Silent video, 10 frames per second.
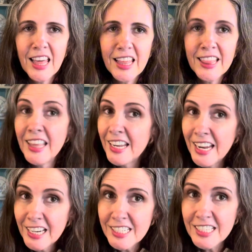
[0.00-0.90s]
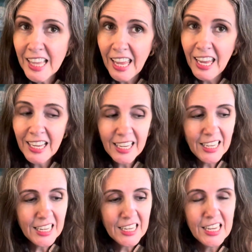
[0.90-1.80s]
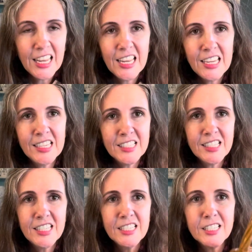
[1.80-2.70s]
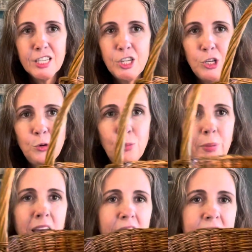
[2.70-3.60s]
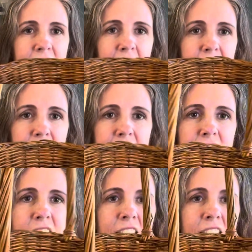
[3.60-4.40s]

The next thing is this cute basket.